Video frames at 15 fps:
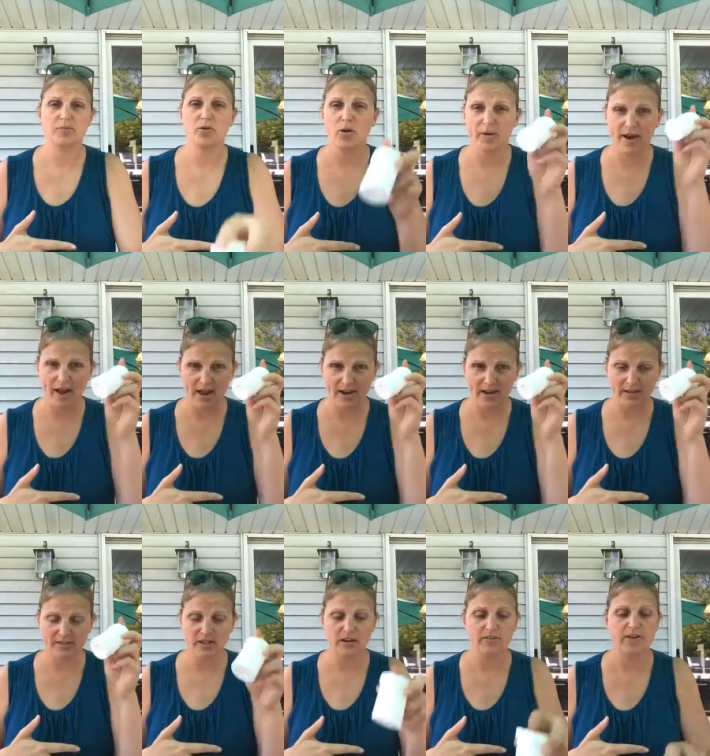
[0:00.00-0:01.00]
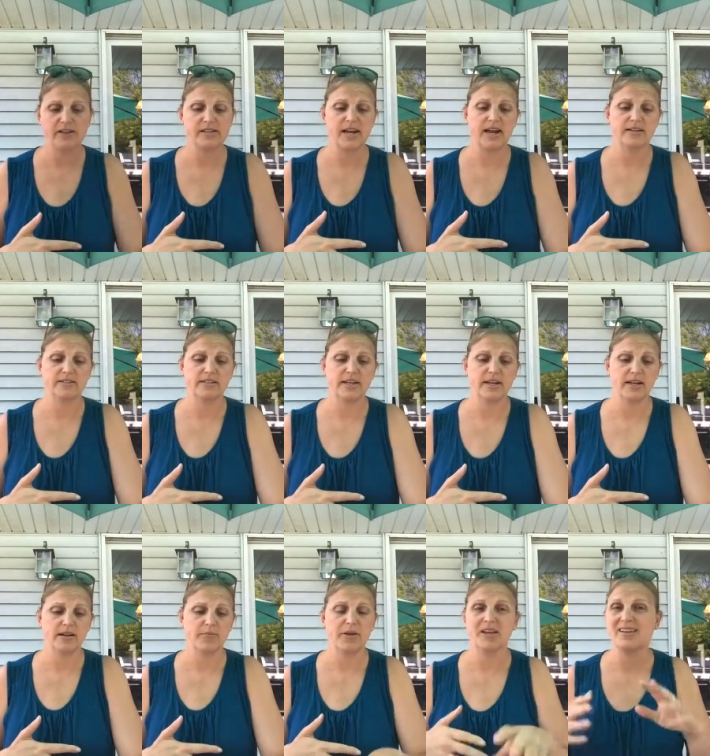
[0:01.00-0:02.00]
the probiotics are
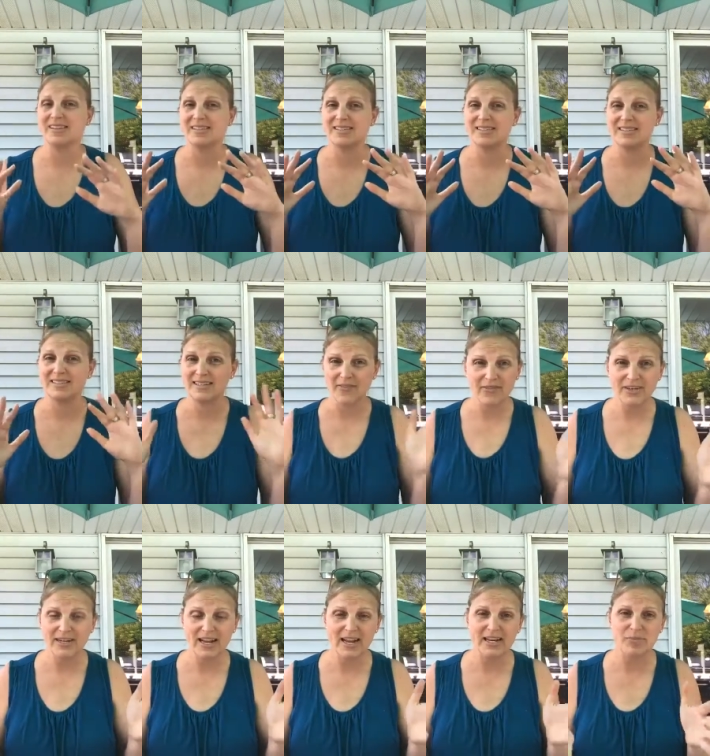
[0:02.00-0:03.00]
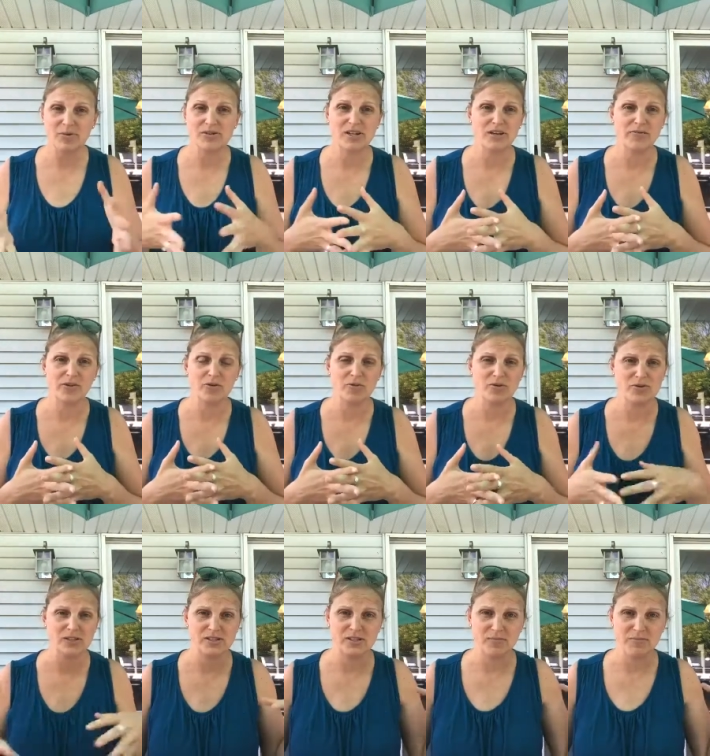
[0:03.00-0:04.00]
fantastic because 70 to 80% of your immune
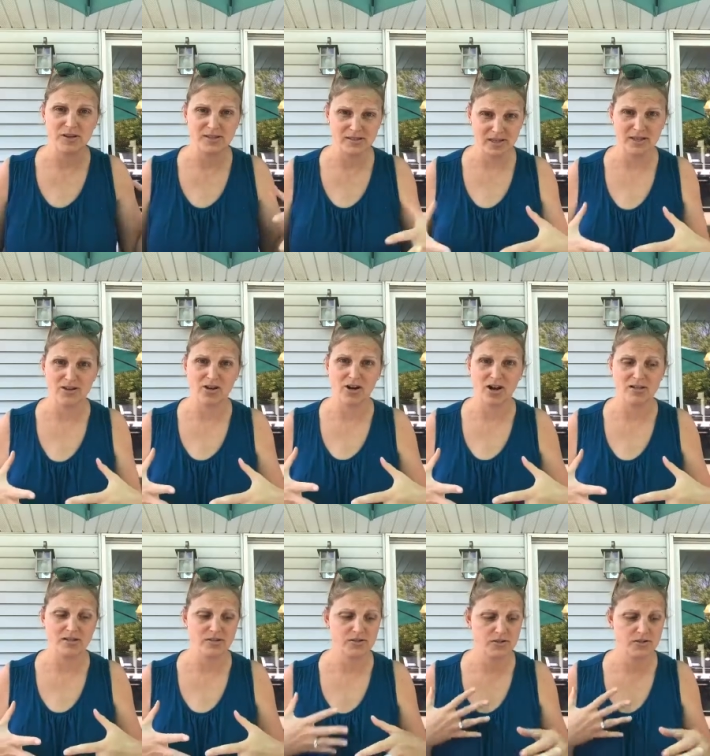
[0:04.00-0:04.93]
system is in your gut.